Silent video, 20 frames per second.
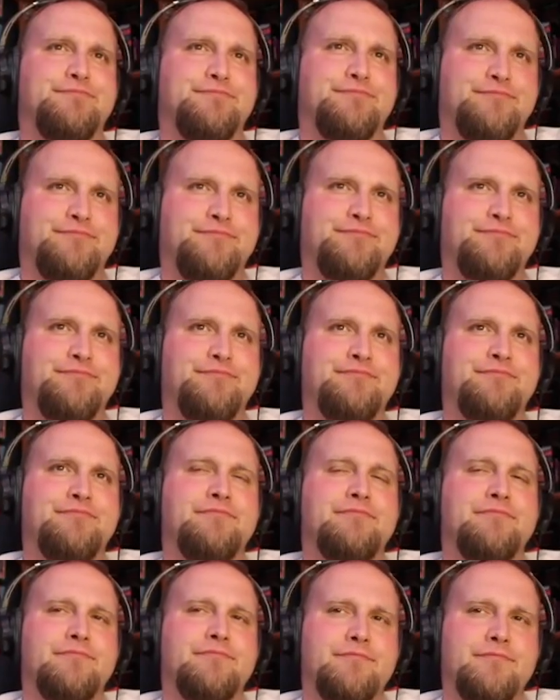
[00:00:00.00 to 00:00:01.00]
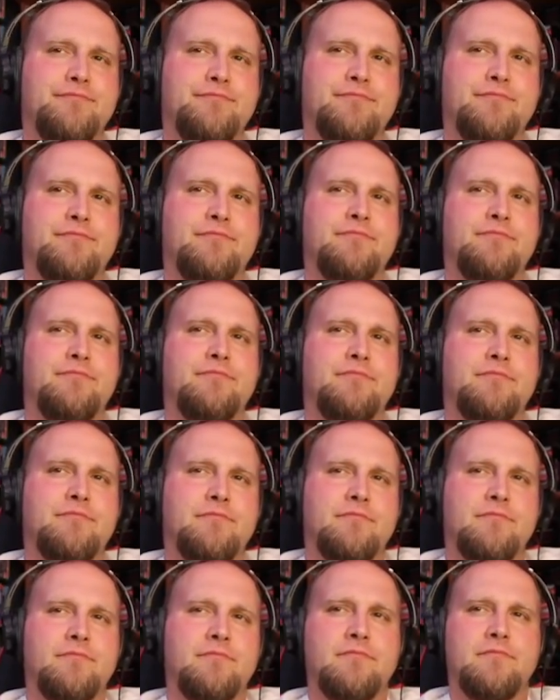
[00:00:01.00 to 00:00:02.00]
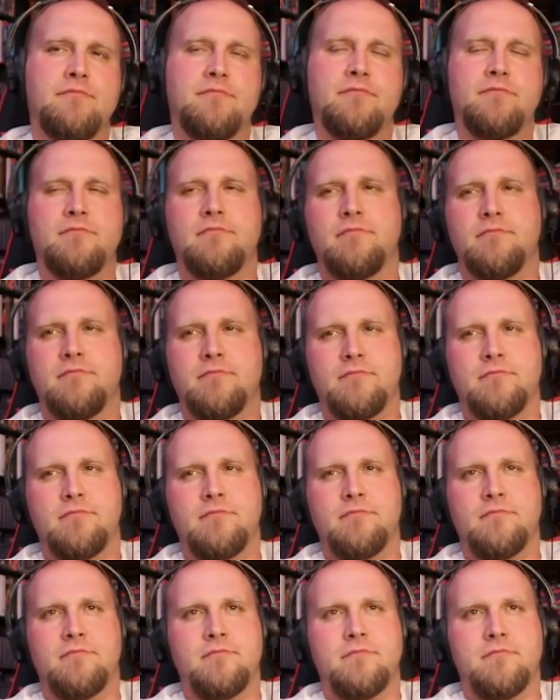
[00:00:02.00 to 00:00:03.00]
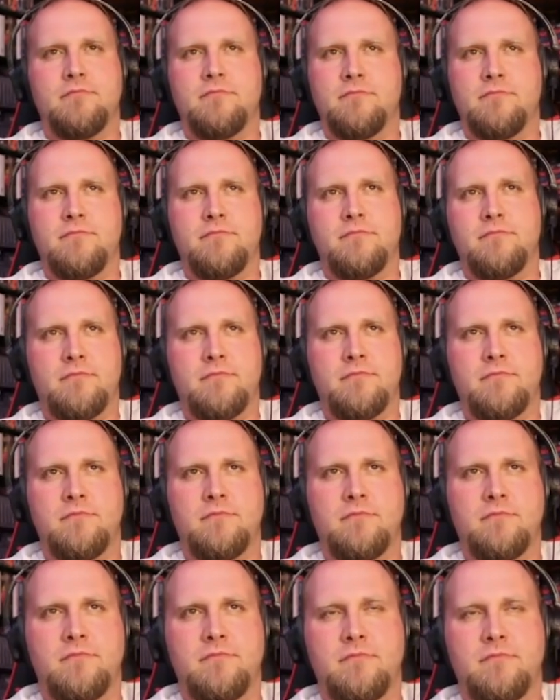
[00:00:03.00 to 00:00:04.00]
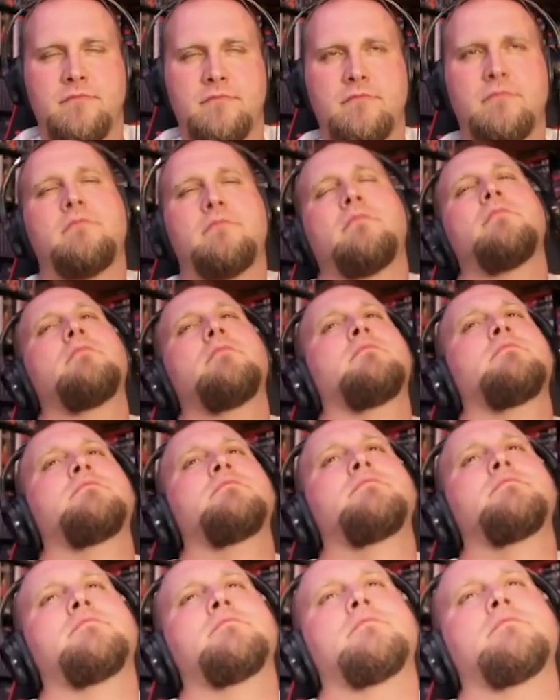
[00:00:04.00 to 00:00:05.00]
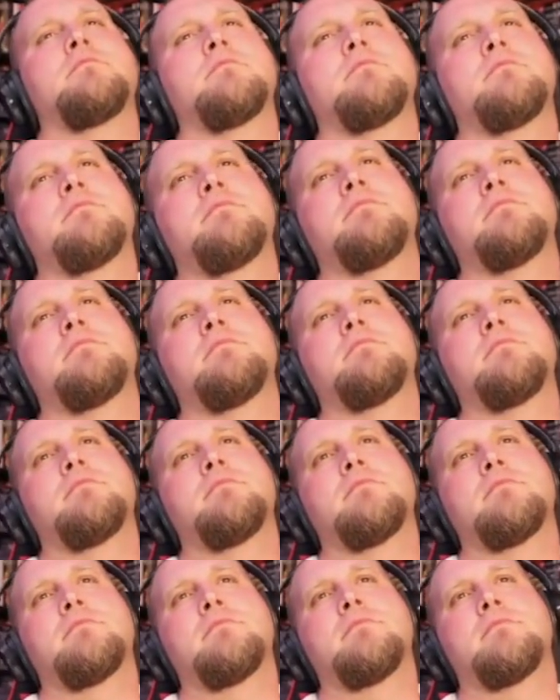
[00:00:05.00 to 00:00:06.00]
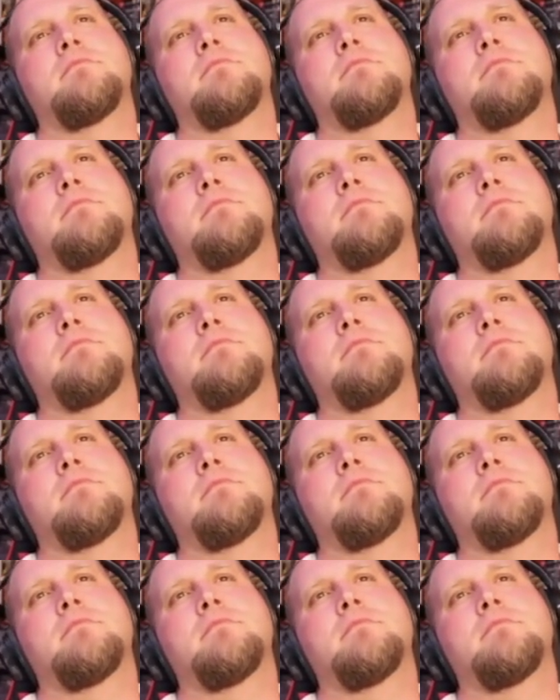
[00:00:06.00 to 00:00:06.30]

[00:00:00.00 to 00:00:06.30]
This person isn't speaking.